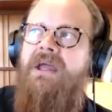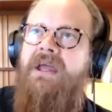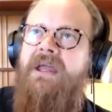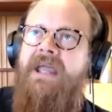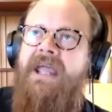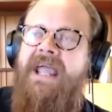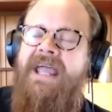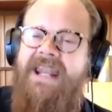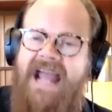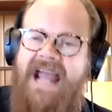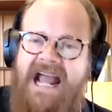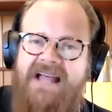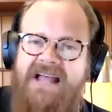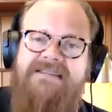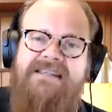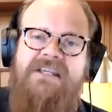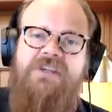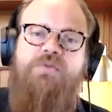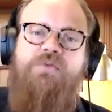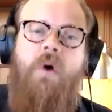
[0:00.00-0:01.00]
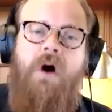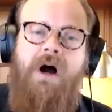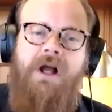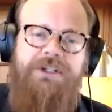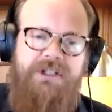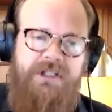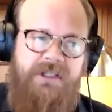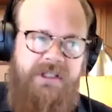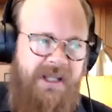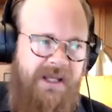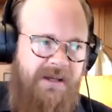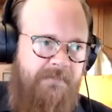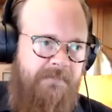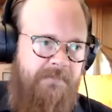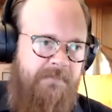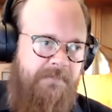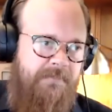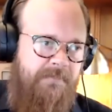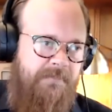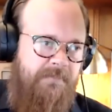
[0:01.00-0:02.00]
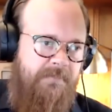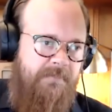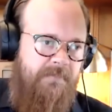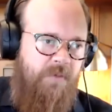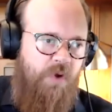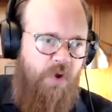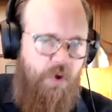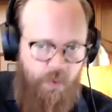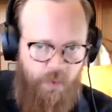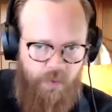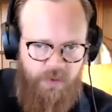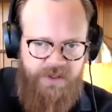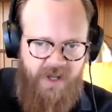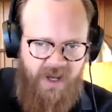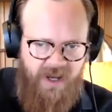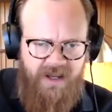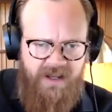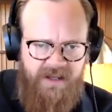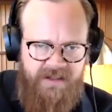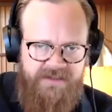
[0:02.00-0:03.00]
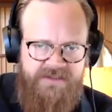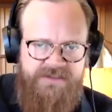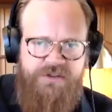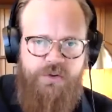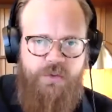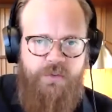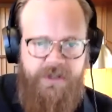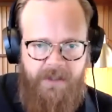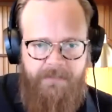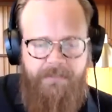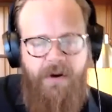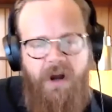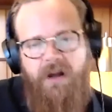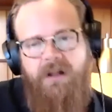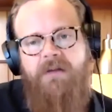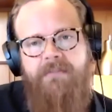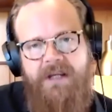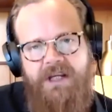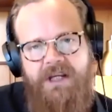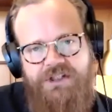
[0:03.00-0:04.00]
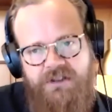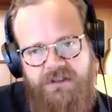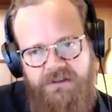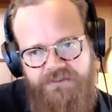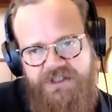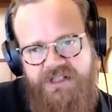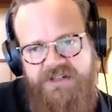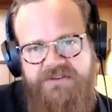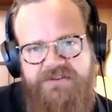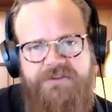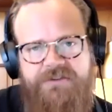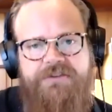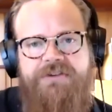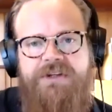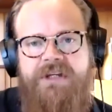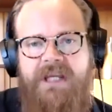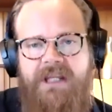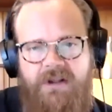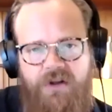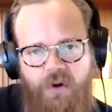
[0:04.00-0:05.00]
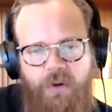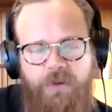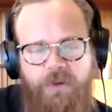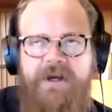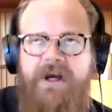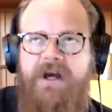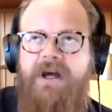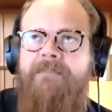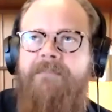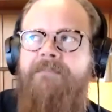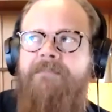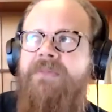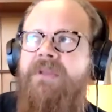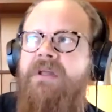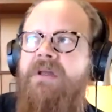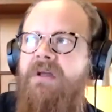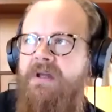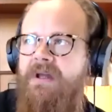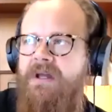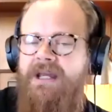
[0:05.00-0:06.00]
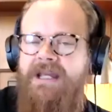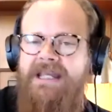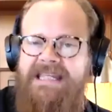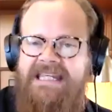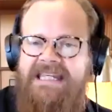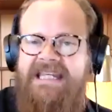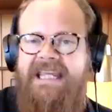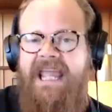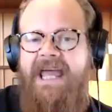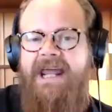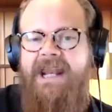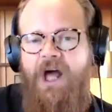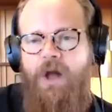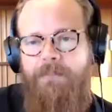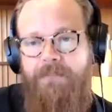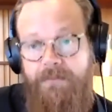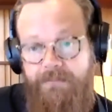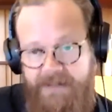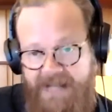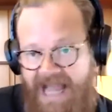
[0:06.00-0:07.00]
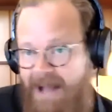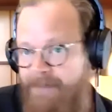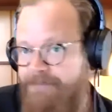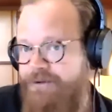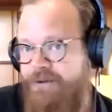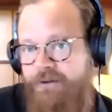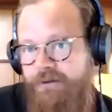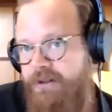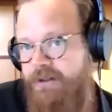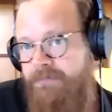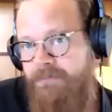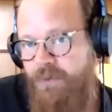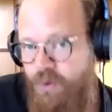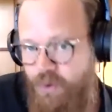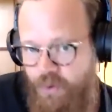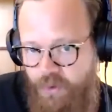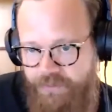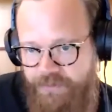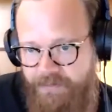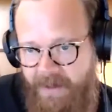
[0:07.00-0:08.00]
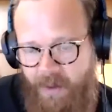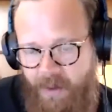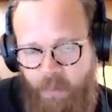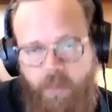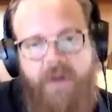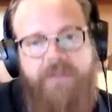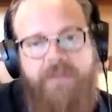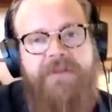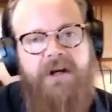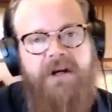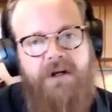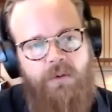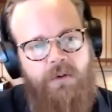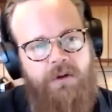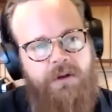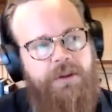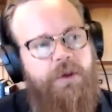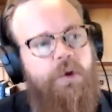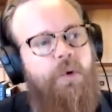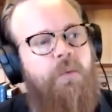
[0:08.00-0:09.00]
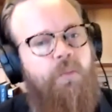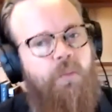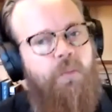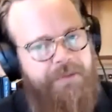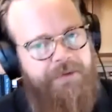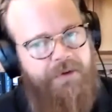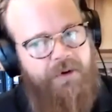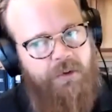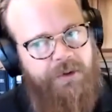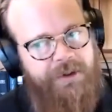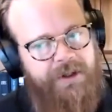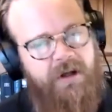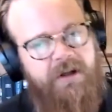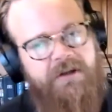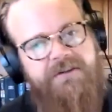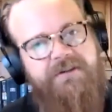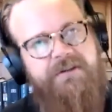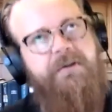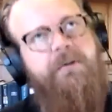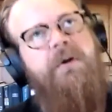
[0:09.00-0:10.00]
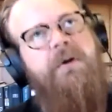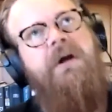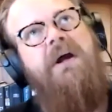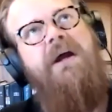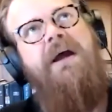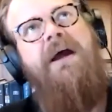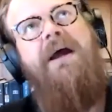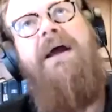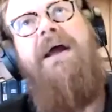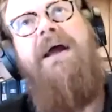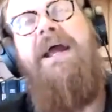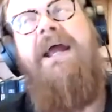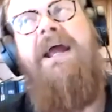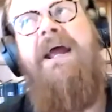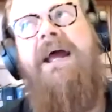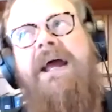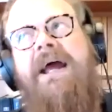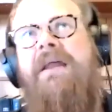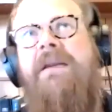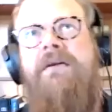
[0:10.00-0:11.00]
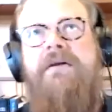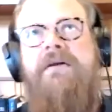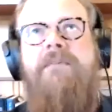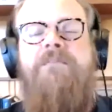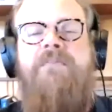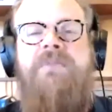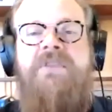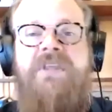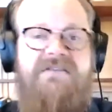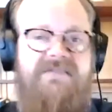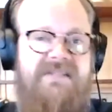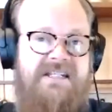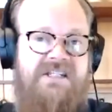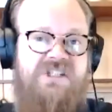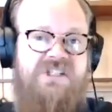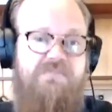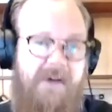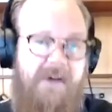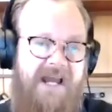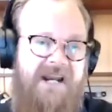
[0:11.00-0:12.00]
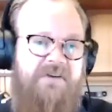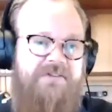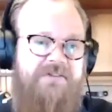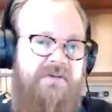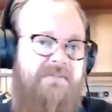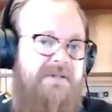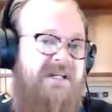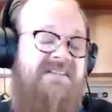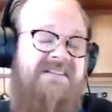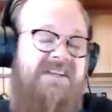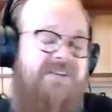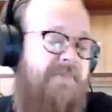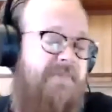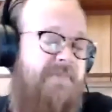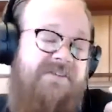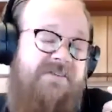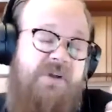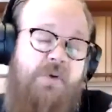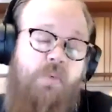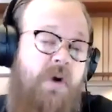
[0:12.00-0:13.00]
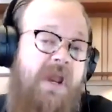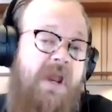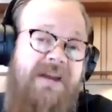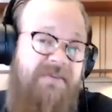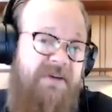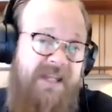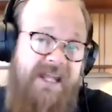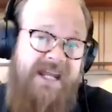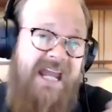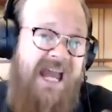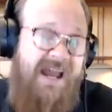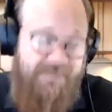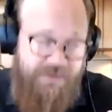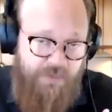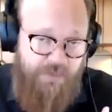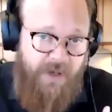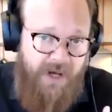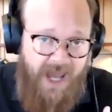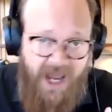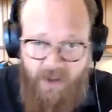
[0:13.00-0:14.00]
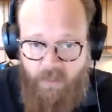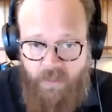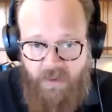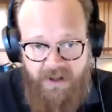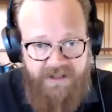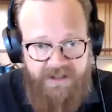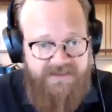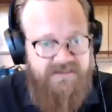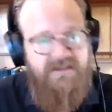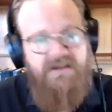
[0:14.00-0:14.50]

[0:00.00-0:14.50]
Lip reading: And as he's watching them hold on to their proclamation of Jesus as king the whole time, he can't help but be absolutely moved by what they are going through and what they're holding on to. And this inspires him, and he says, basically, whatever they have is what I want.